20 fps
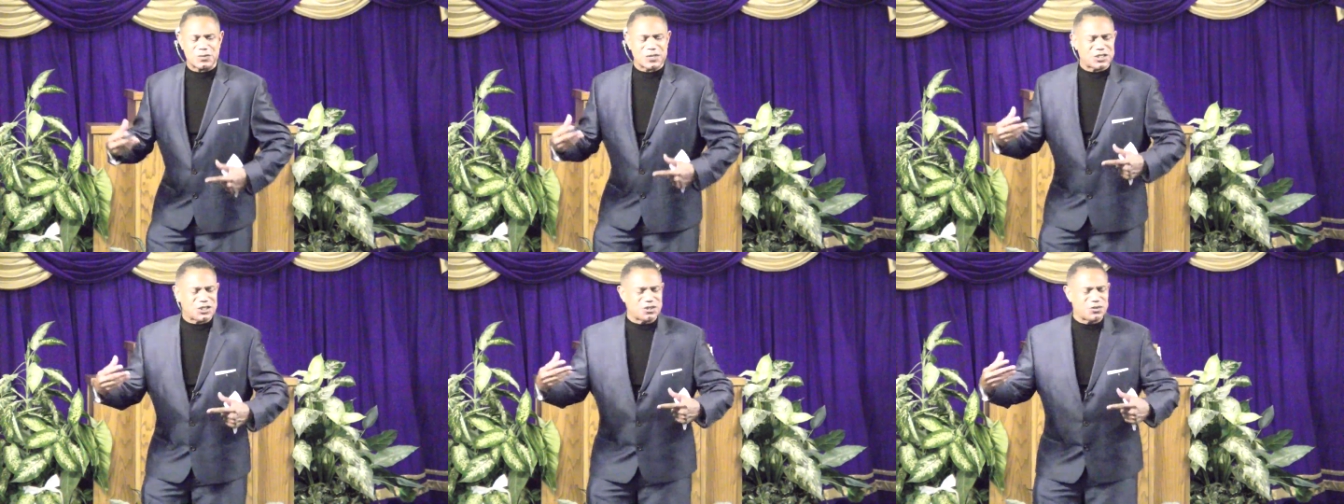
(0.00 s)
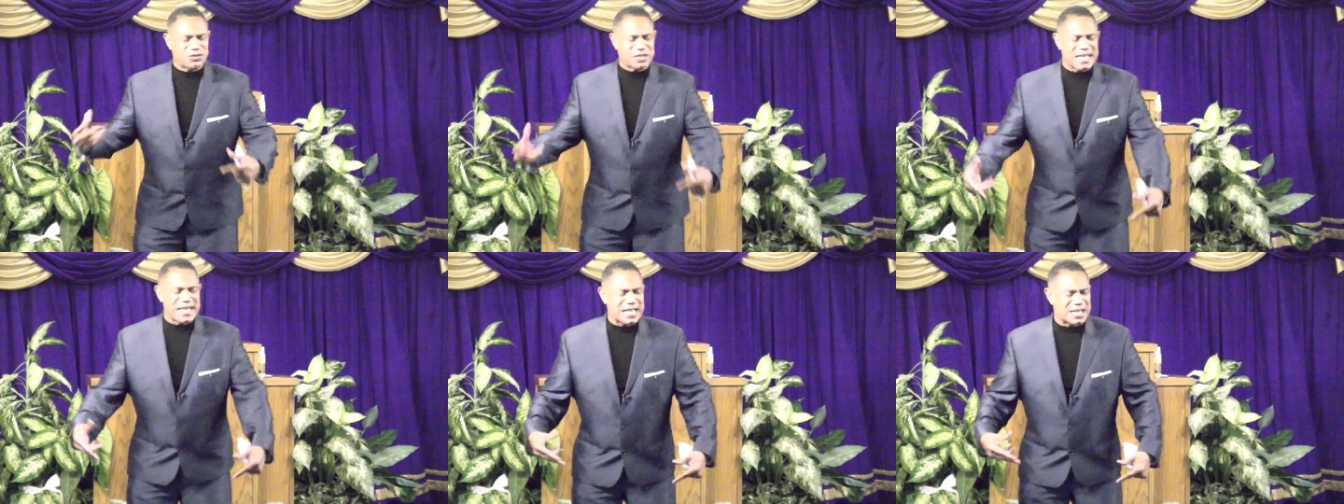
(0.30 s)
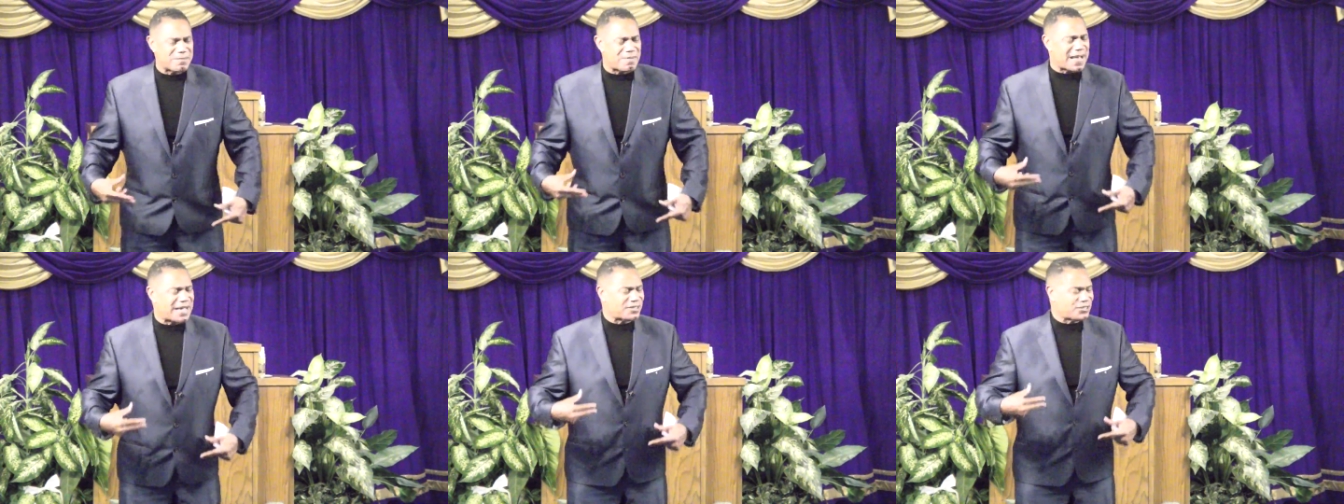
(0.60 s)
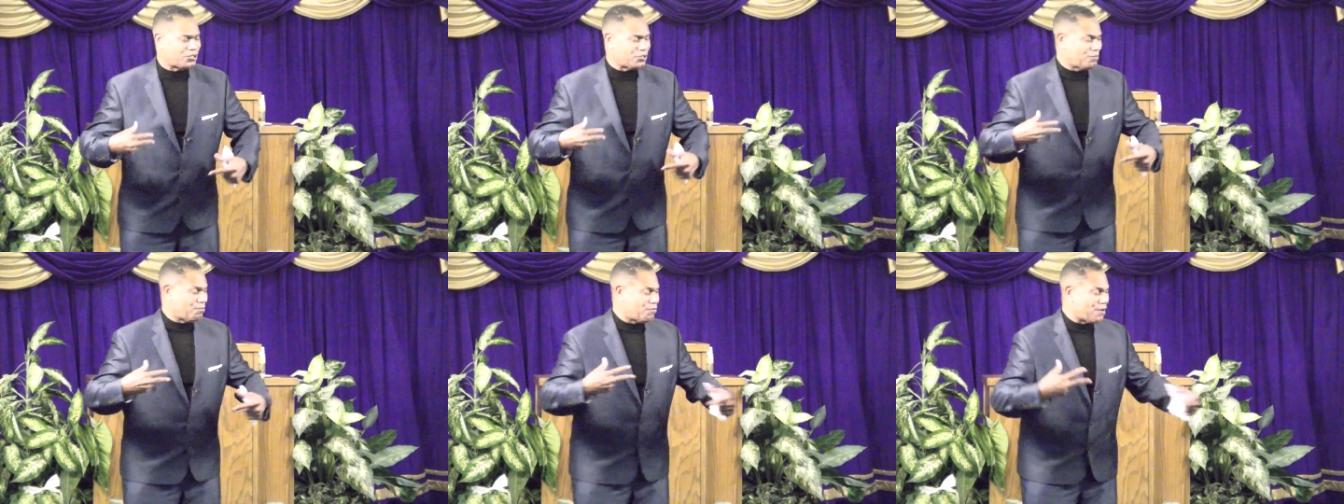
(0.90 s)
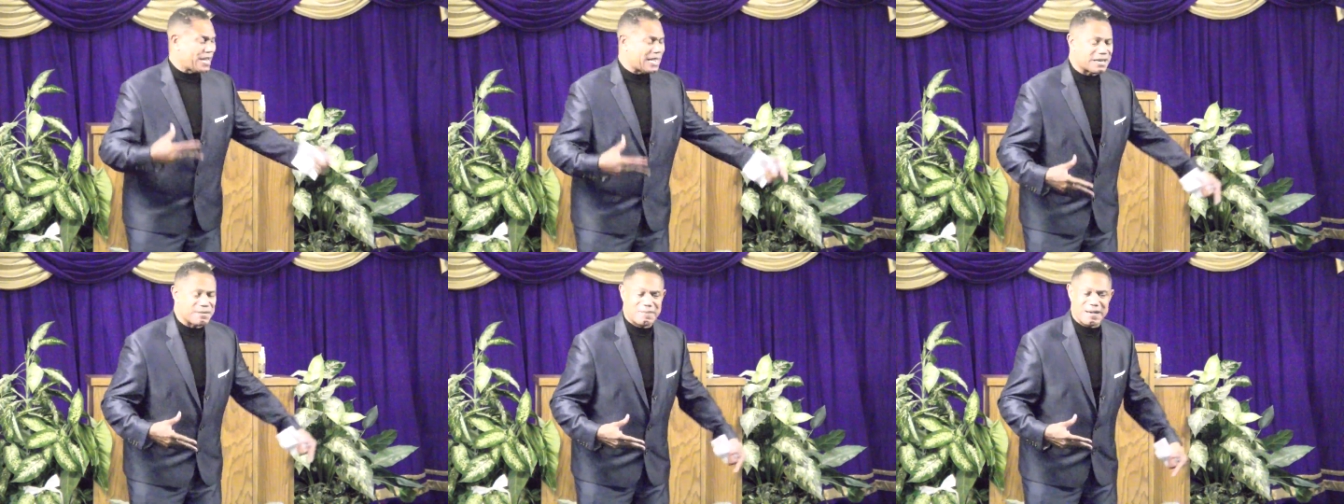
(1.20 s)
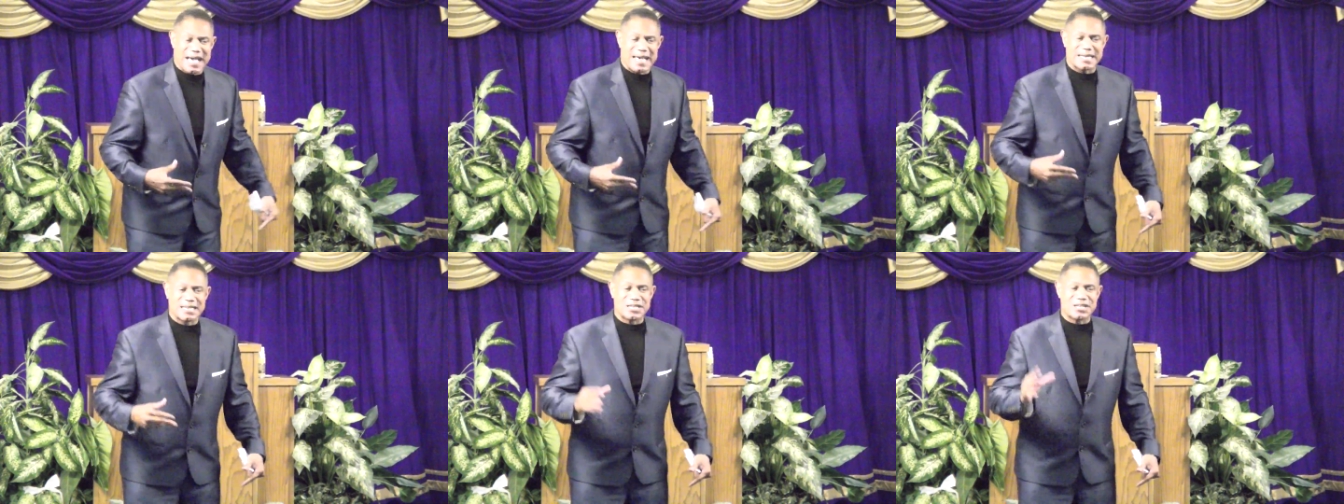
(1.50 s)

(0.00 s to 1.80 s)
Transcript: What you think about, you bring about,